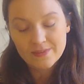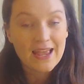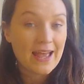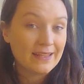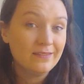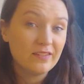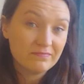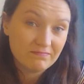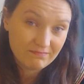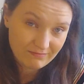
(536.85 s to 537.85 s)
And
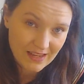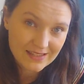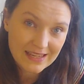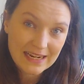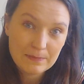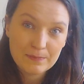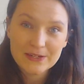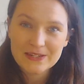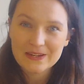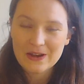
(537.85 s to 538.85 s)
as any
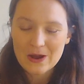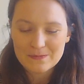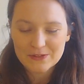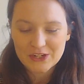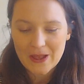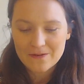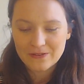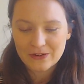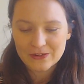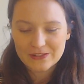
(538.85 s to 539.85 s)
budding armchair
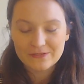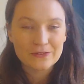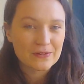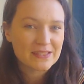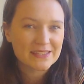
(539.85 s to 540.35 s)
philosopher would